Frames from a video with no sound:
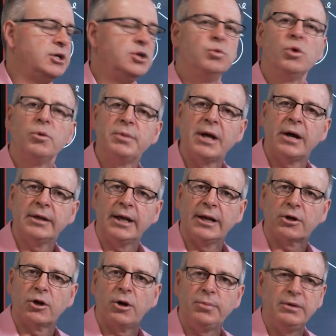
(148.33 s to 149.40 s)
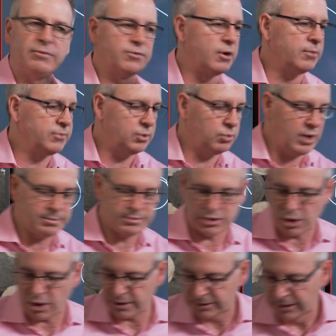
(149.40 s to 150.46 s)
You will be able to get a copy from the
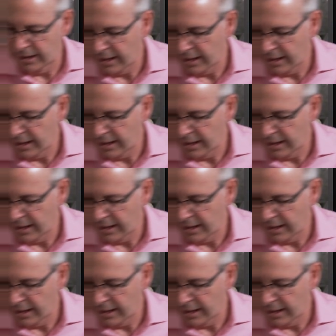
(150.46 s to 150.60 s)
website